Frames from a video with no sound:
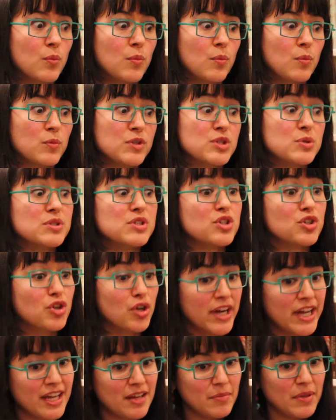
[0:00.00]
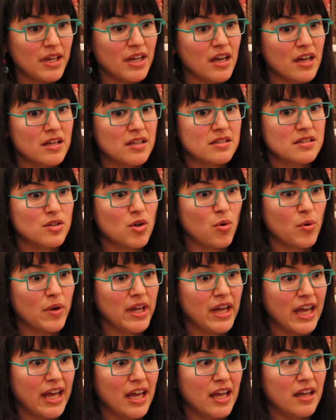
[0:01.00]
Which was great because going
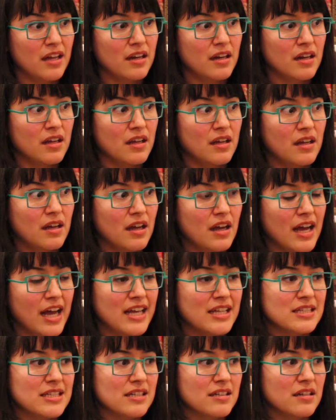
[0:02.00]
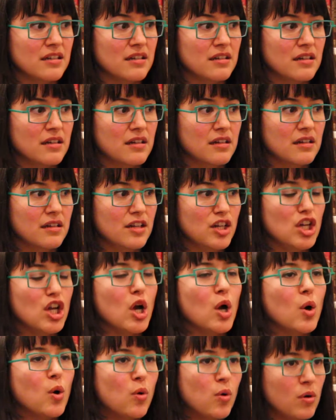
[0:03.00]
in, I didn't
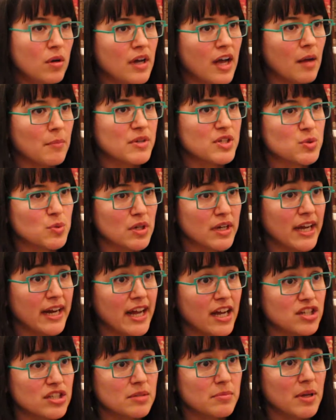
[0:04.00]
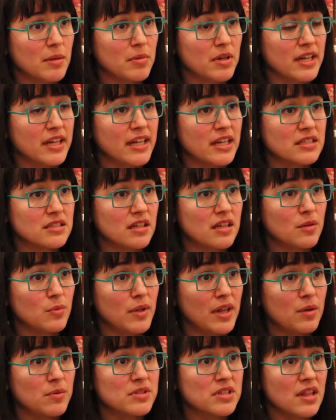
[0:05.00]
know how much work I'd actually be able to get done while
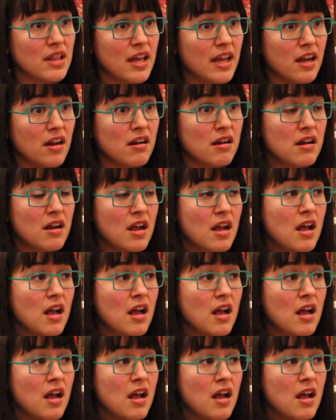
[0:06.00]
I was there.